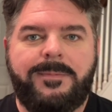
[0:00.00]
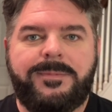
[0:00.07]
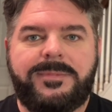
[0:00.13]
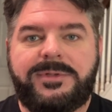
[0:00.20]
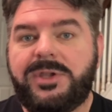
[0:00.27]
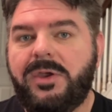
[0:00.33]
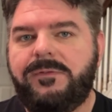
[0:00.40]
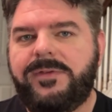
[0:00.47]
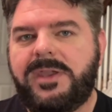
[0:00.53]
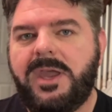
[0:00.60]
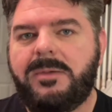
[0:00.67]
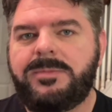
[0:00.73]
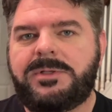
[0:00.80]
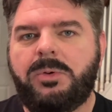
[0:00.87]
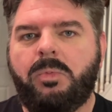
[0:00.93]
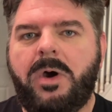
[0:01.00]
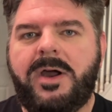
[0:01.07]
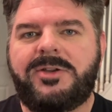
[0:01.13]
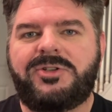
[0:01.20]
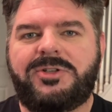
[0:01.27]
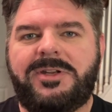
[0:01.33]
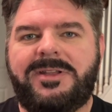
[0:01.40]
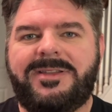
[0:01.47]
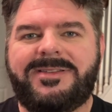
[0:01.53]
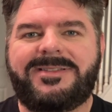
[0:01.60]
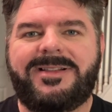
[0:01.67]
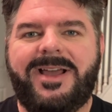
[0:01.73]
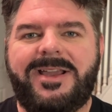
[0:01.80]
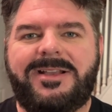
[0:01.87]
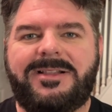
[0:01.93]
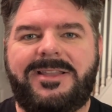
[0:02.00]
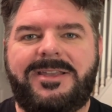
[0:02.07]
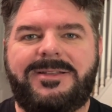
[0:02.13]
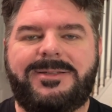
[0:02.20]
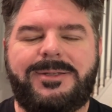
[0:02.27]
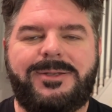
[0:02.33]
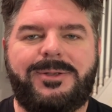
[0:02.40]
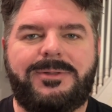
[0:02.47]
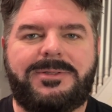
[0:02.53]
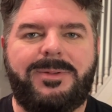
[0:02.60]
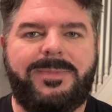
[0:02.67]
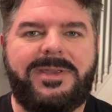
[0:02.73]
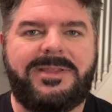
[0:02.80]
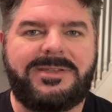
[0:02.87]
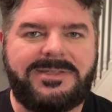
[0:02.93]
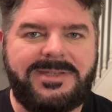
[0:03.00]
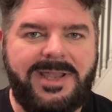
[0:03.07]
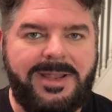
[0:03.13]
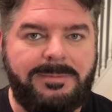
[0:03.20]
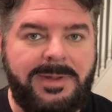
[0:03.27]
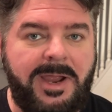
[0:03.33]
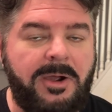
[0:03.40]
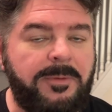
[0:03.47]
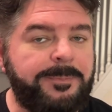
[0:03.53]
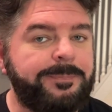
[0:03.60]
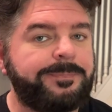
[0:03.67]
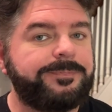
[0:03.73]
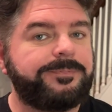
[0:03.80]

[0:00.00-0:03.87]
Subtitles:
So if he comes to Washington, it's likely to be the same. Now,